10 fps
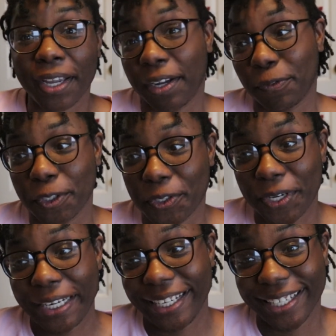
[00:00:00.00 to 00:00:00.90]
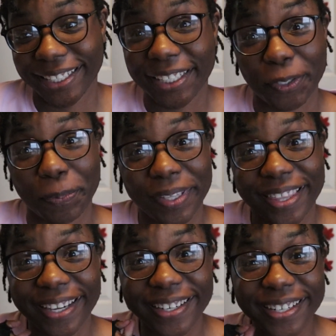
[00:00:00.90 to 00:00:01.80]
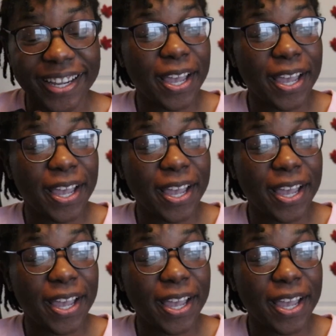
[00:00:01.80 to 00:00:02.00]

I got frustrated a little bit there,